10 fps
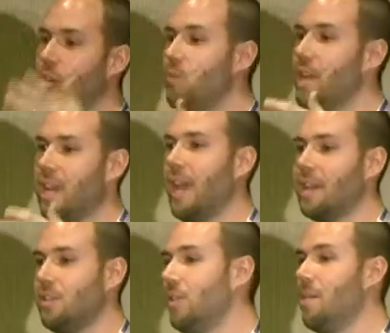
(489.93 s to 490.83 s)
you
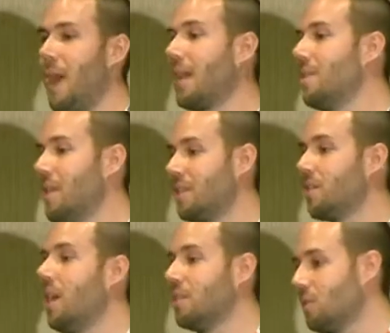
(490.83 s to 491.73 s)
reconnect and you get back to the
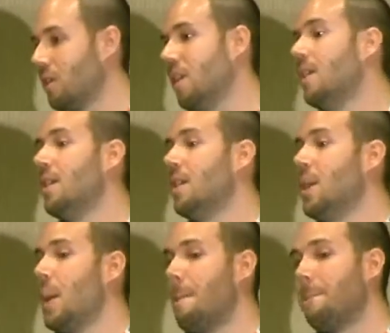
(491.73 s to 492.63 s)
master console.
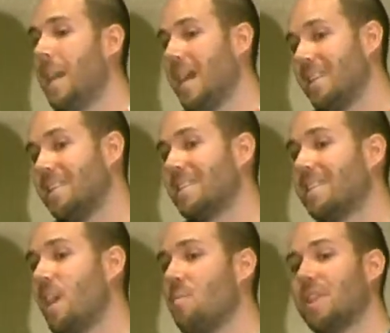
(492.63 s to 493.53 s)
But
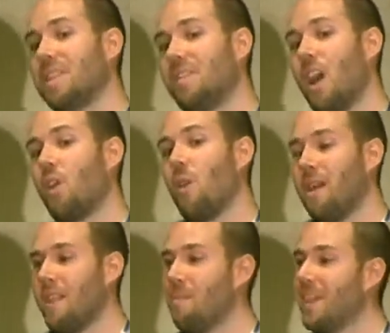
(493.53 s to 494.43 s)
companies have gotten
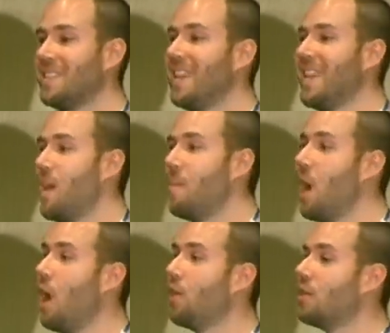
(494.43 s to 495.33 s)
around that by setting
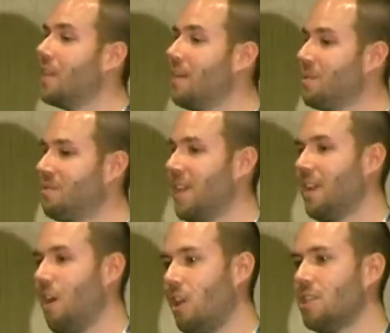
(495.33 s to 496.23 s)
up other types of
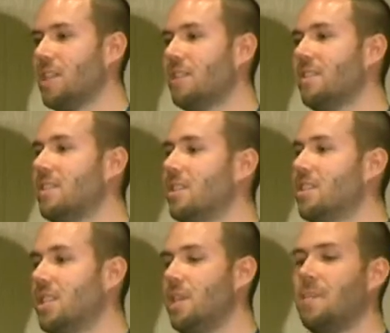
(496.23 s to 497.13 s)
technologies to
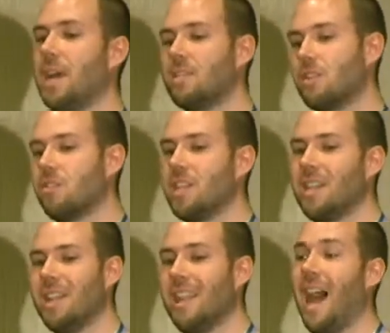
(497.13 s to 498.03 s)
just keep that
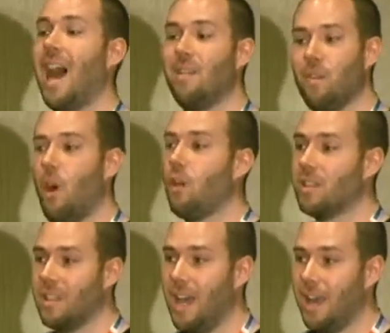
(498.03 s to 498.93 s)
screen live all
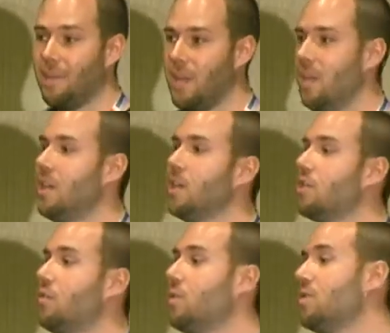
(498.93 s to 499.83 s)
the time.
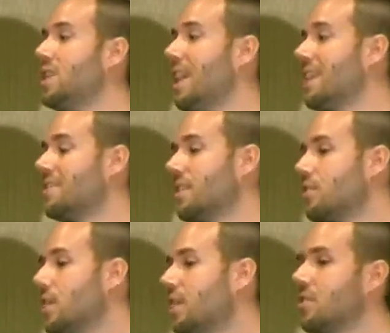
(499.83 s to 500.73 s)
So if you see like a
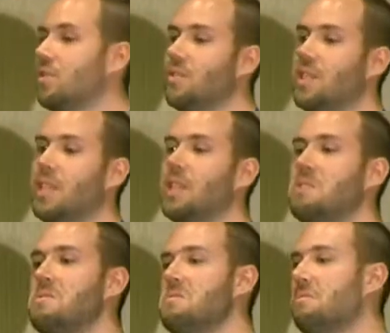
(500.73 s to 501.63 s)
Citrix or you see
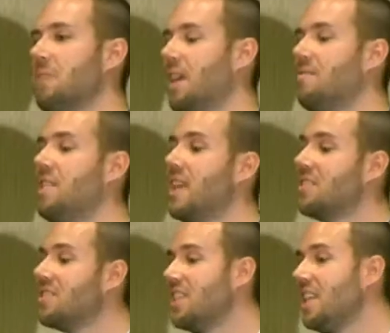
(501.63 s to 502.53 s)
like a
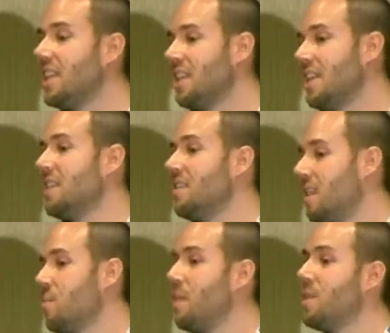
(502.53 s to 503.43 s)
VNC,
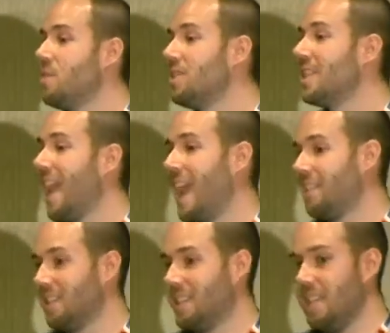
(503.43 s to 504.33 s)
they might be using
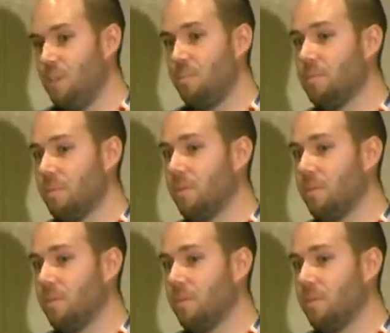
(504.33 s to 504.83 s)
that to keep